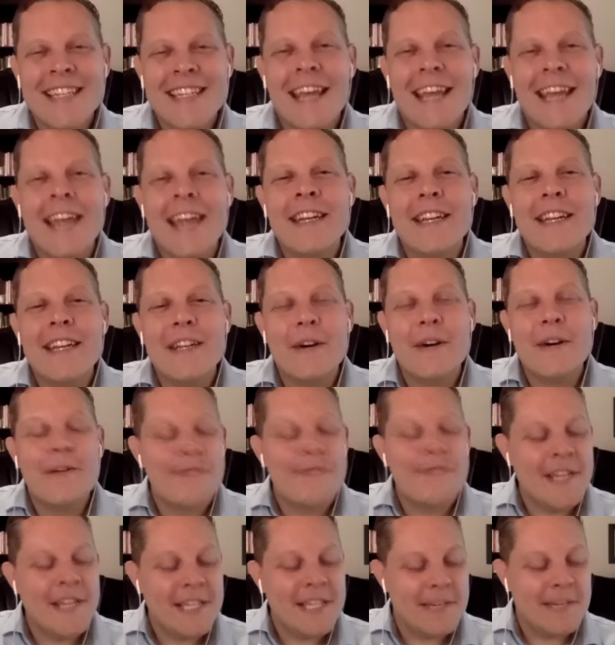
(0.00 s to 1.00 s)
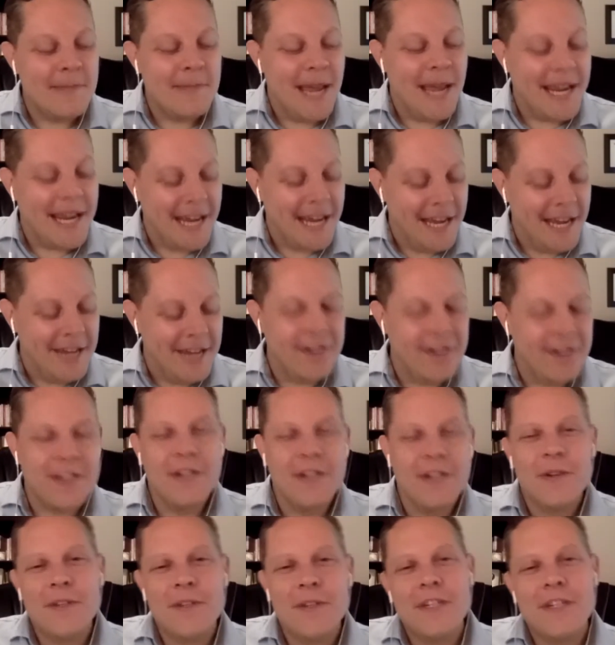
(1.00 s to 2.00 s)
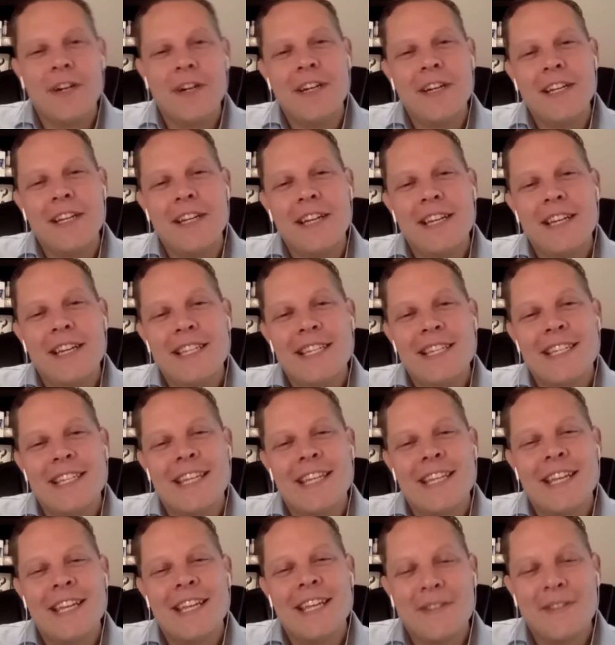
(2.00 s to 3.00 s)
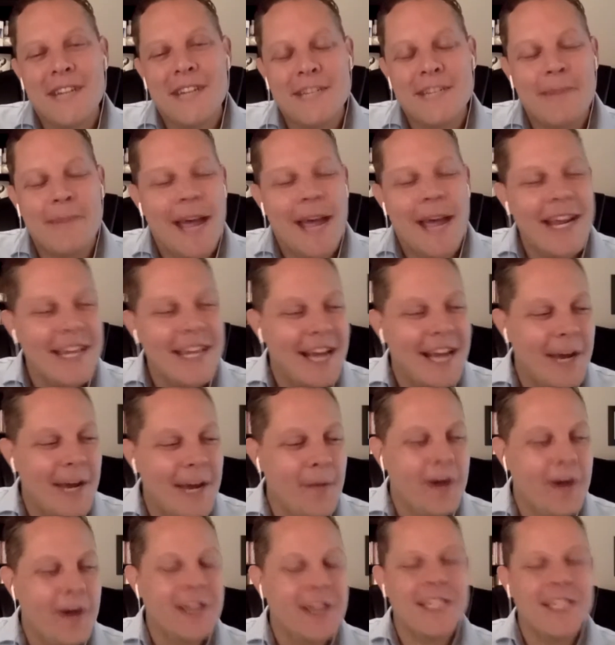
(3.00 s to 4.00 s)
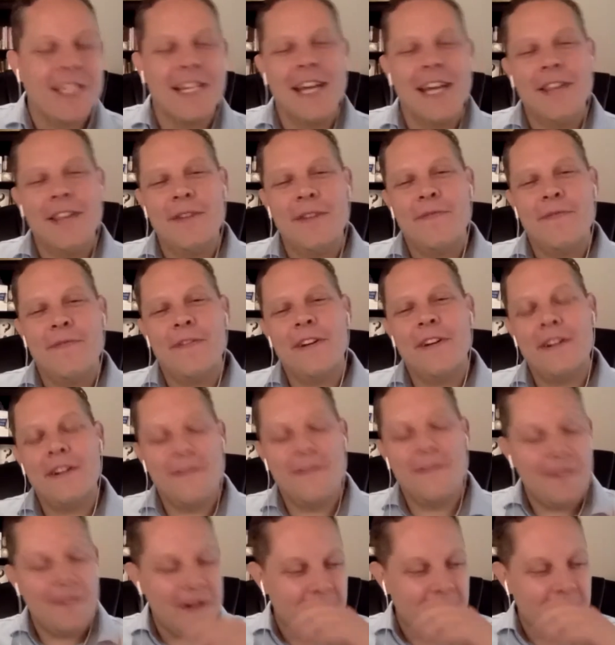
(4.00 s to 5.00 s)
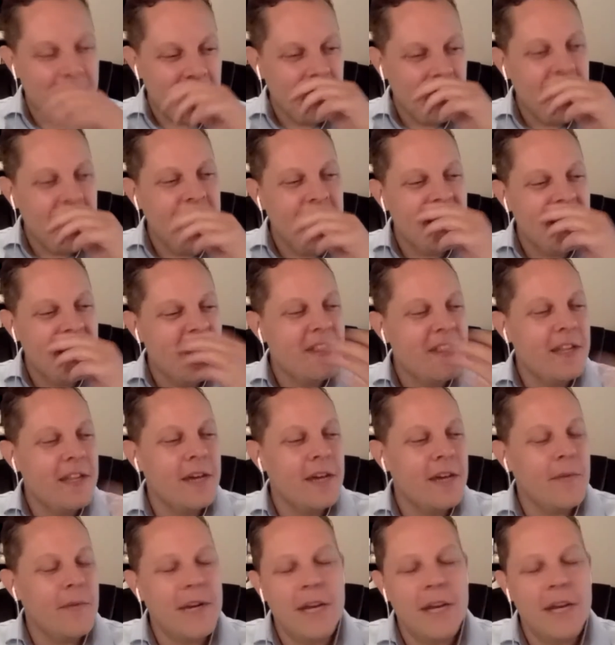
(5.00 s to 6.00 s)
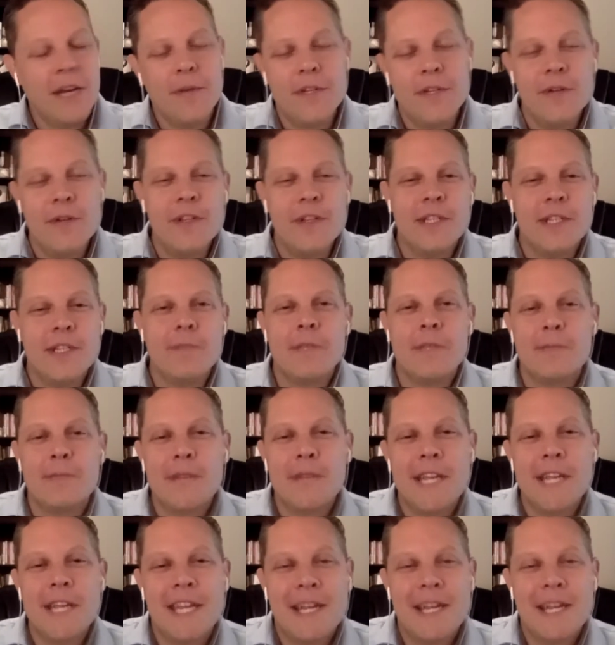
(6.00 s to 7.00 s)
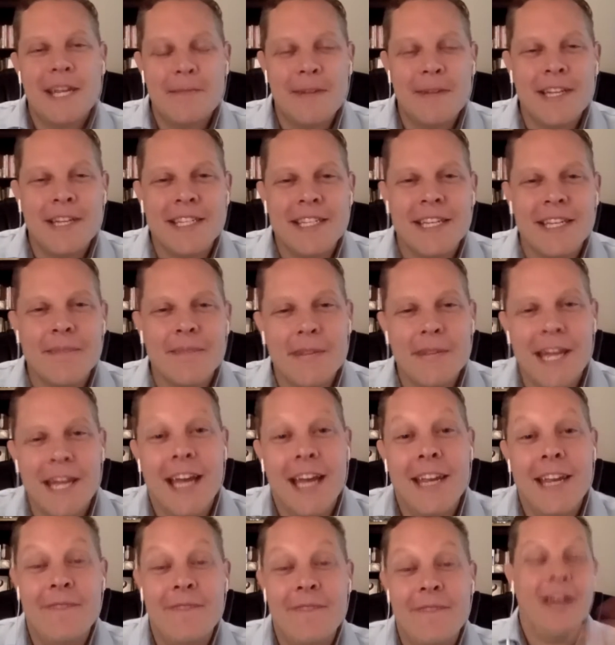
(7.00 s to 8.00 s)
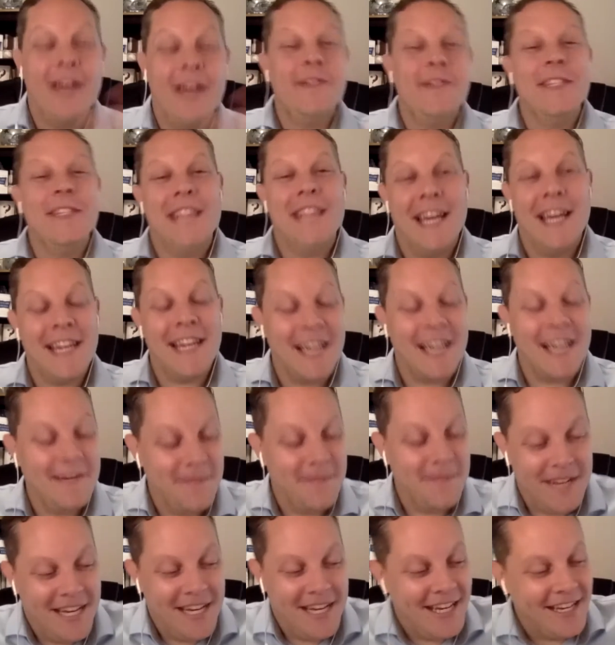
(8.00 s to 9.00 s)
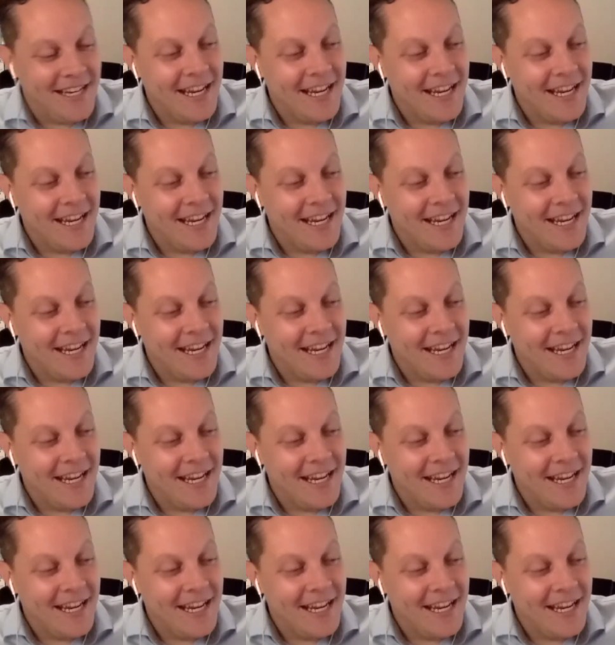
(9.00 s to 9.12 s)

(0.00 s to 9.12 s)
And no offense to Mac Anderson, who started us uh, accessories. Mac and I worked together for, for a little bit on that when he was doing some speaking, but, uh, but yeah, he founded that company and,